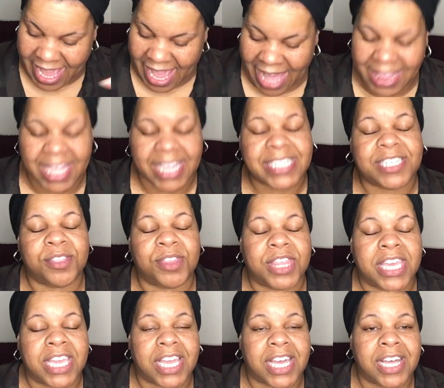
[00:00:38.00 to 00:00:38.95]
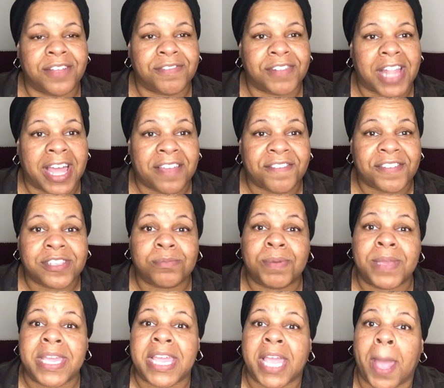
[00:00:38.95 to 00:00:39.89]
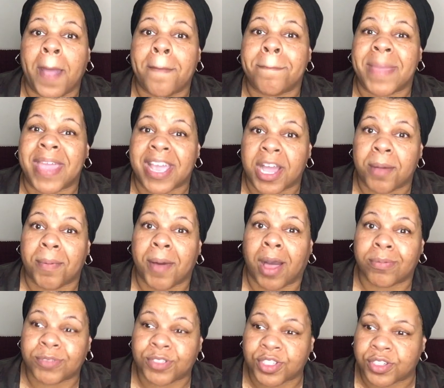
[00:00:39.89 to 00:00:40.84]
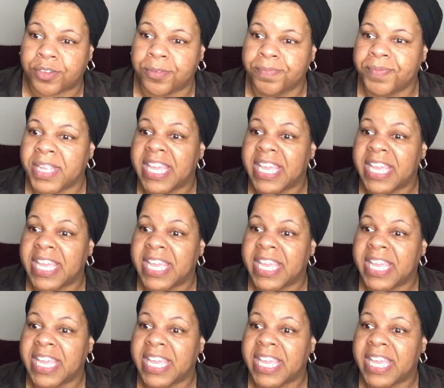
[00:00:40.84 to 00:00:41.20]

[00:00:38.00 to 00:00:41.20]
I like to think of life as being makeup optional.